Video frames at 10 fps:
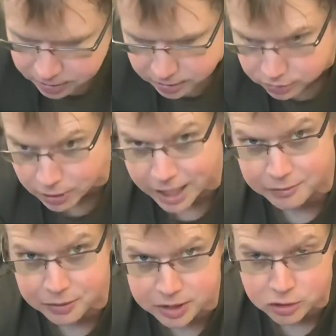
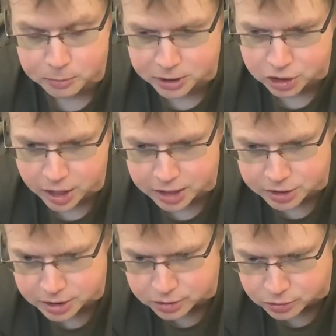drive the
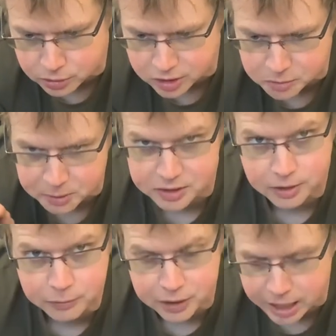supercharger to a specific